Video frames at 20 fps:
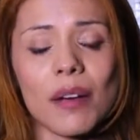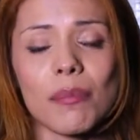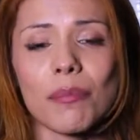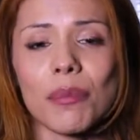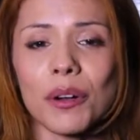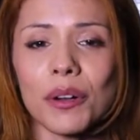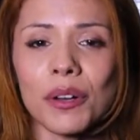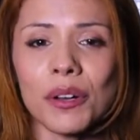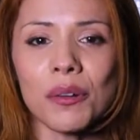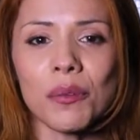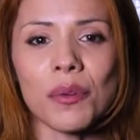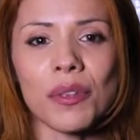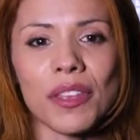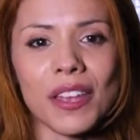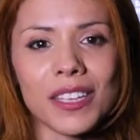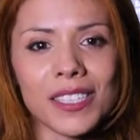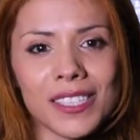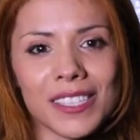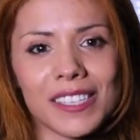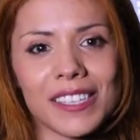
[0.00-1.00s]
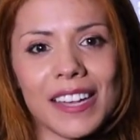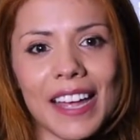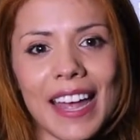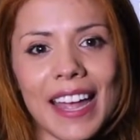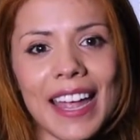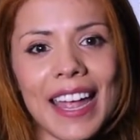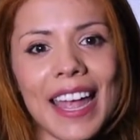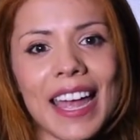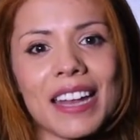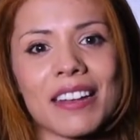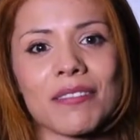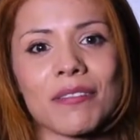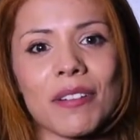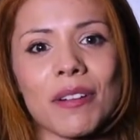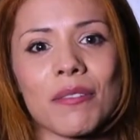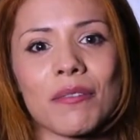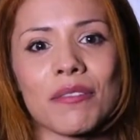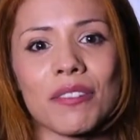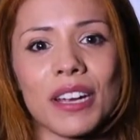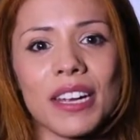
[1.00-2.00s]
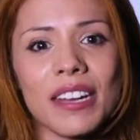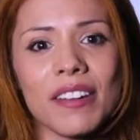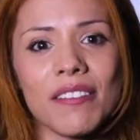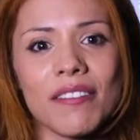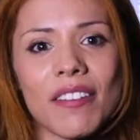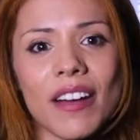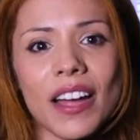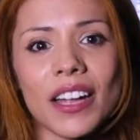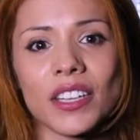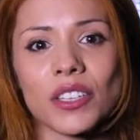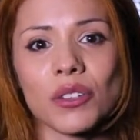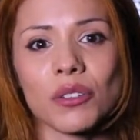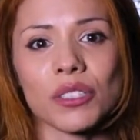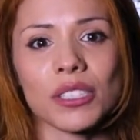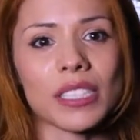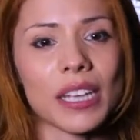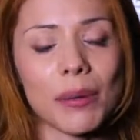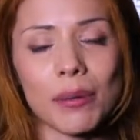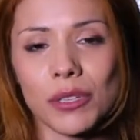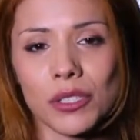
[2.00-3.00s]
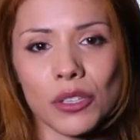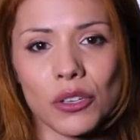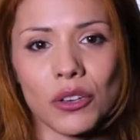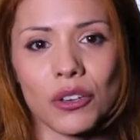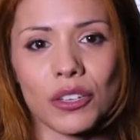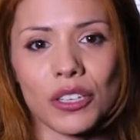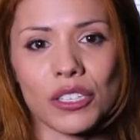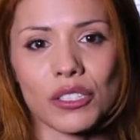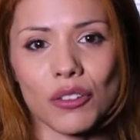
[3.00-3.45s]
partner with us today and redefine your cybersecurity